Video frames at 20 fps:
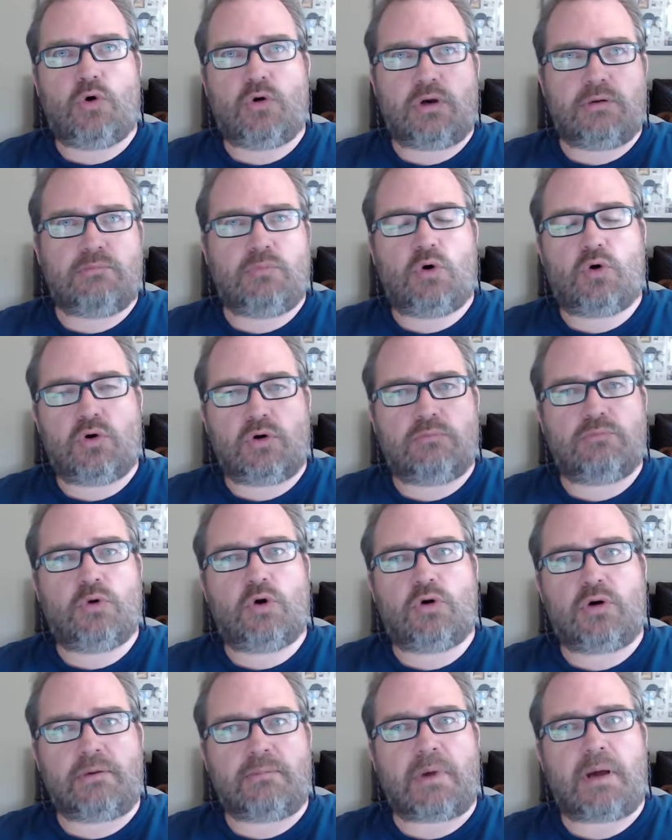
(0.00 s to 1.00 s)
and more and
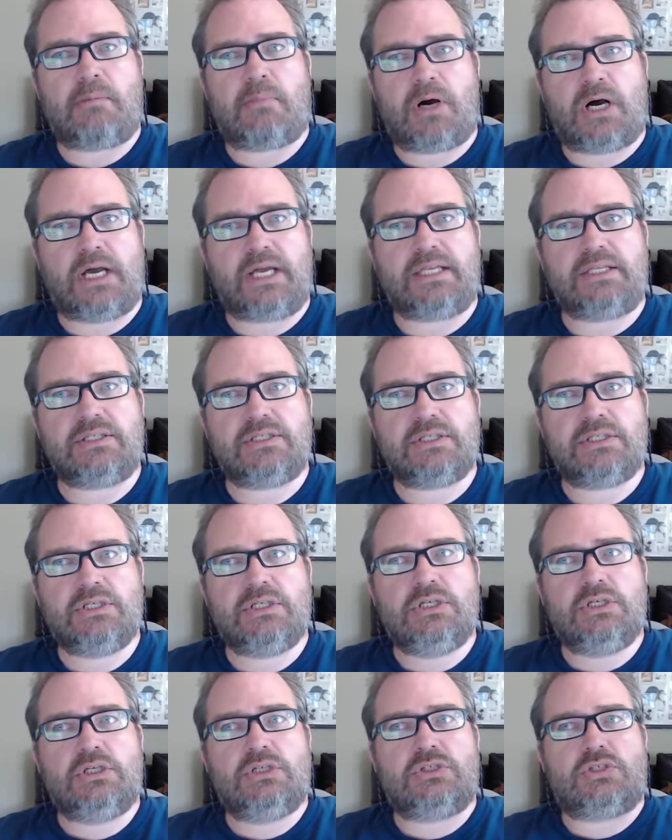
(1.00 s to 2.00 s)
more in my mind
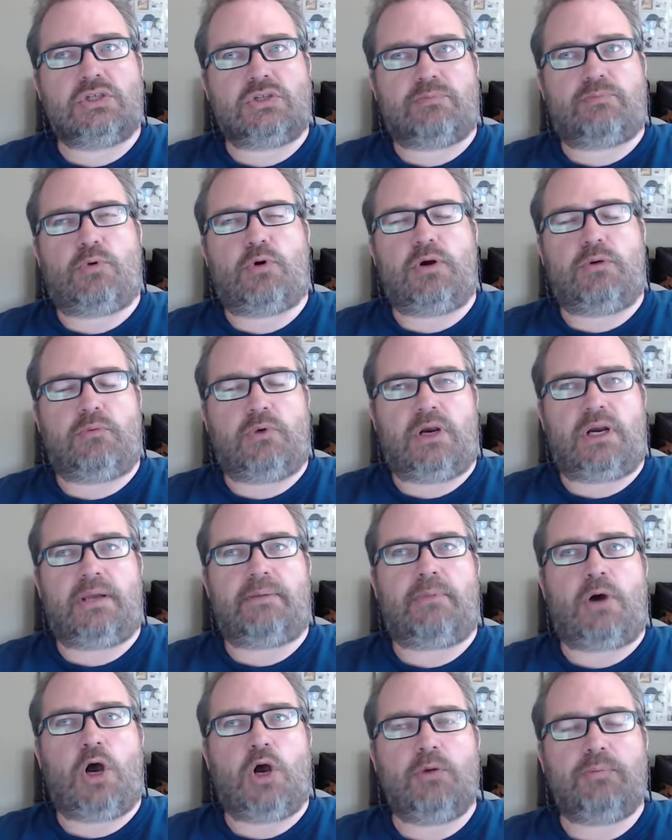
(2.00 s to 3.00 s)
to the point where I'm
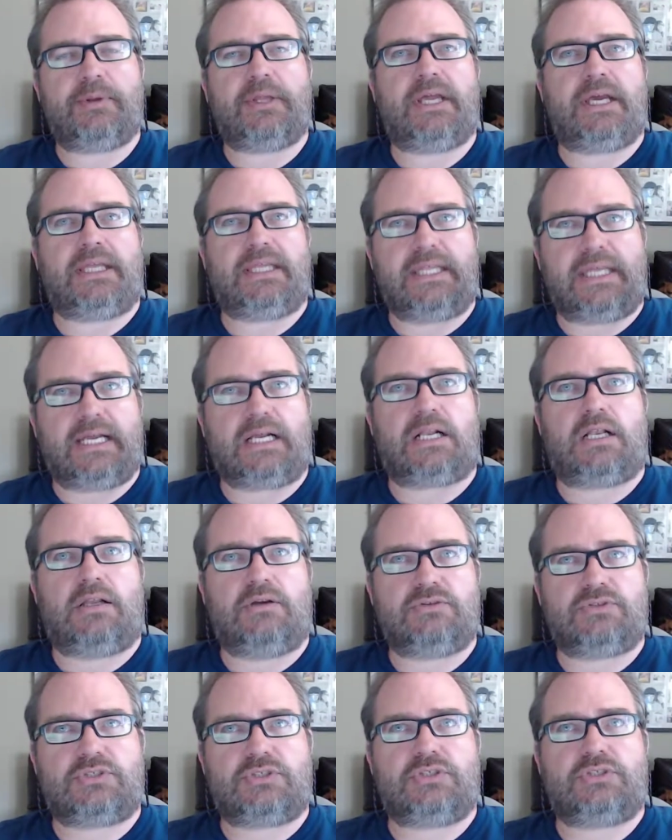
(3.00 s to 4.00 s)
hoping I can get
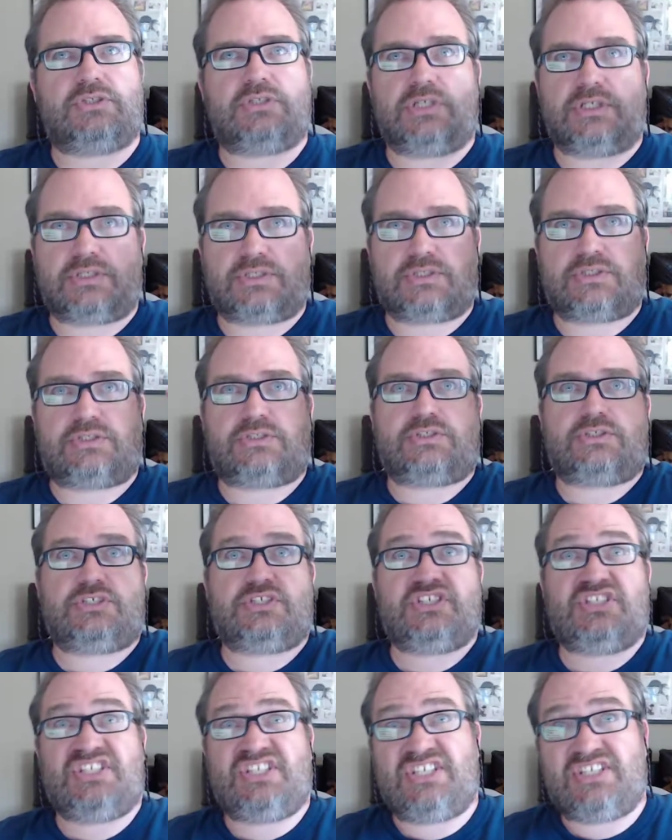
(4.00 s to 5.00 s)
close to
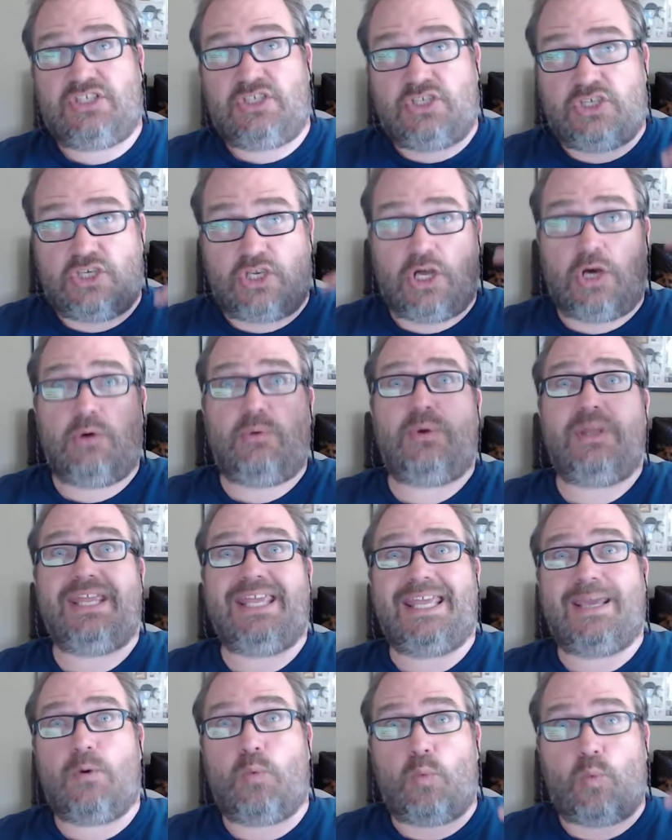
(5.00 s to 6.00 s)
just knowing
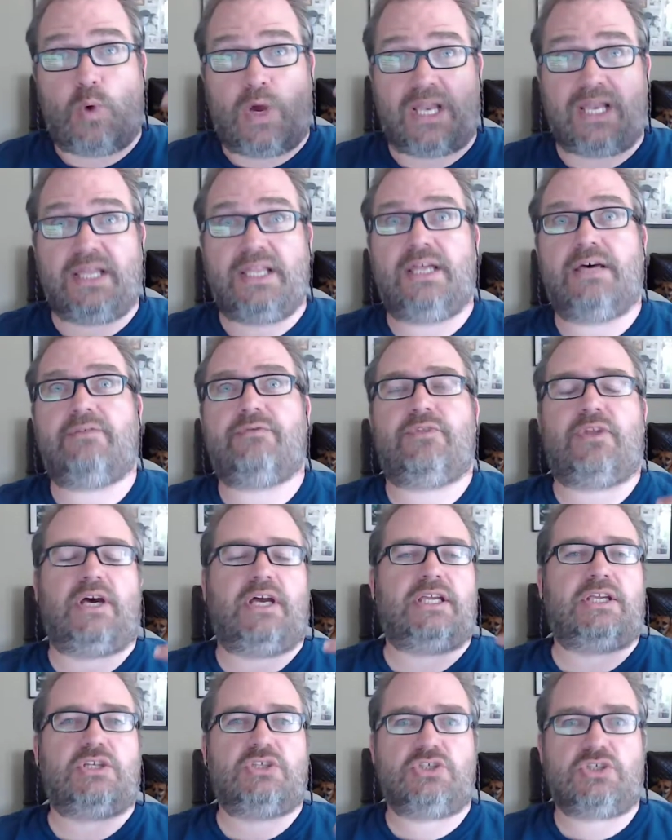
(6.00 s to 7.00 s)
it well enough that
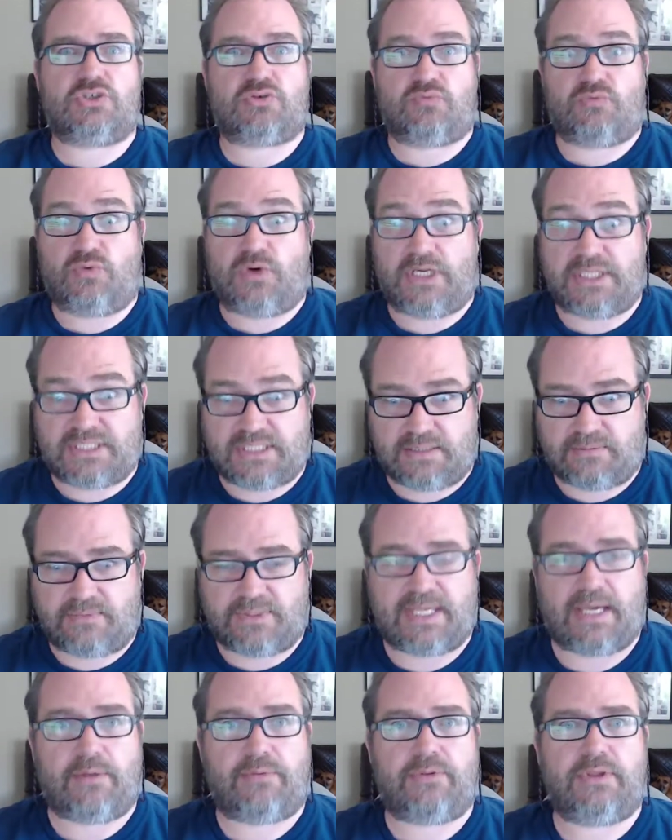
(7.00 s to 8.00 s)
I can just write it
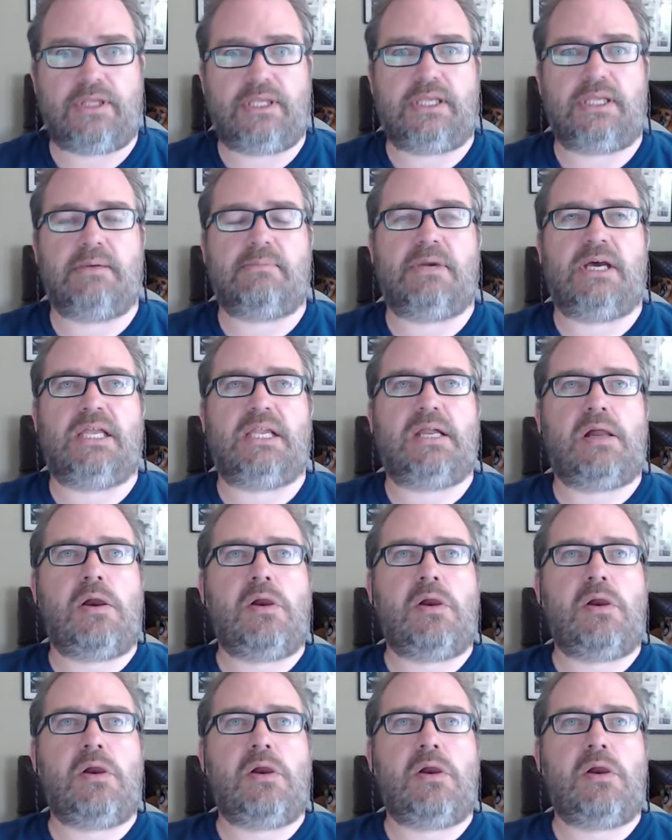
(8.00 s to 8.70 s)
without thinking about it.